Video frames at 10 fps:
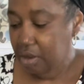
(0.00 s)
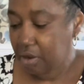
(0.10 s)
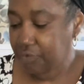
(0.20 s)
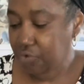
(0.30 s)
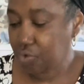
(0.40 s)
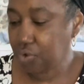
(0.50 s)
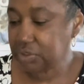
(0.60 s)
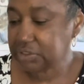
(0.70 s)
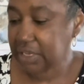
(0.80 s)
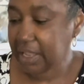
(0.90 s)
Of
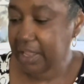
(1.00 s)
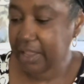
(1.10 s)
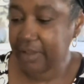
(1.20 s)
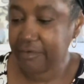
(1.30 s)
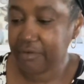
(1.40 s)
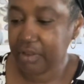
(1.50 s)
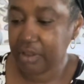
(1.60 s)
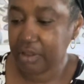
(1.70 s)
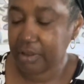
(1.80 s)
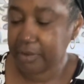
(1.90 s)
course, I
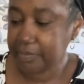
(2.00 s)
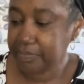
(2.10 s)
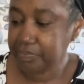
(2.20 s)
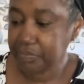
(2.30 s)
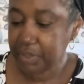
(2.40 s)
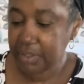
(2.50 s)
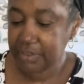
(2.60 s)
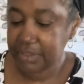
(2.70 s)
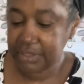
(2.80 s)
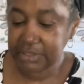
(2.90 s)
have
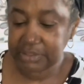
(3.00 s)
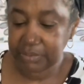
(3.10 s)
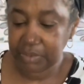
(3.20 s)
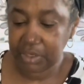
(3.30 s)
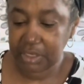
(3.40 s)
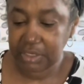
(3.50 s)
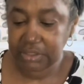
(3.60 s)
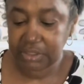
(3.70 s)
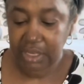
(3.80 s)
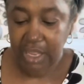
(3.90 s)
these
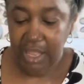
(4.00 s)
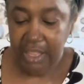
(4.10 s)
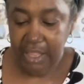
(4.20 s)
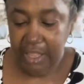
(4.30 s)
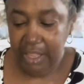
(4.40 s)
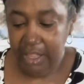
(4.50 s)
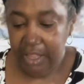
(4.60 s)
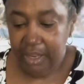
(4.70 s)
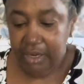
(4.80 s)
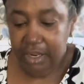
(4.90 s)
ones,
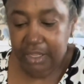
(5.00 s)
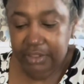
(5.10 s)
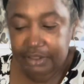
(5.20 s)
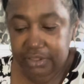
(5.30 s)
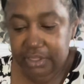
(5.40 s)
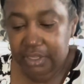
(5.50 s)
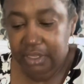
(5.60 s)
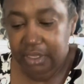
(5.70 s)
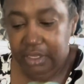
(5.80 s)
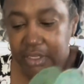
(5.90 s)
and I think
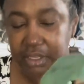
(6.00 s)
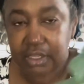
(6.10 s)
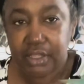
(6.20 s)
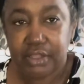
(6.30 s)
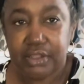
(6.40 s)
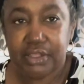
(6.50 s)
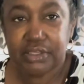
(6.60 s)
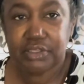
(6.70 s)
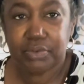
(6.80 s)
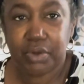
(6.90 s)

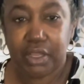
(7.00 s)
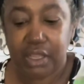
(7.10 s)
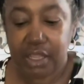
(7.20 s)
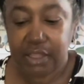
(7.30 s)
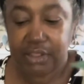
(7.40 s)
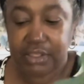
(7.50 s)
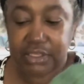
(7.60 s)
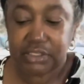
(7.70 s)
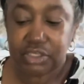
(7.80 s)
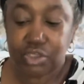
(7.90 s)
this one.
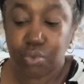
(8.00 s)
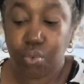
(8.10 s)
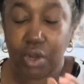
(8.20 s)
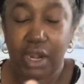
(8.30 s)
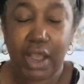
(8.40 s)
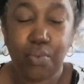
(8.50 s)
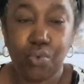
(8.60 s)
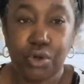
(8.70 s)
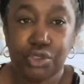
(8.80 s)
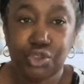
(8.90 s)
This is what I
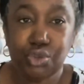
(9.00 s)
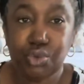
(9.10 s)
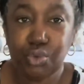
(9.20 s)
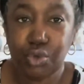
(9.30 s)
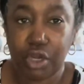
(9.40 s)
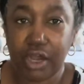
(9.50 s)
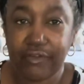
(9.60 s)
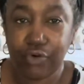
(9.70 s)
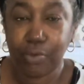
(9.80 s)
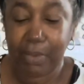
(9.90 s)
want to
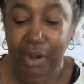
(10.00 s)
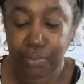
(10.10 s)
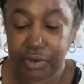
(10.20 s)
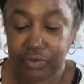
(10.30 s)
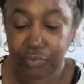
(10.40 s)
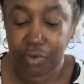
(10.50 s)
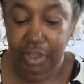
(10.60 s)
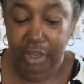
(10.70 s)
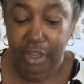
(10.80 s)
cover my wreath with.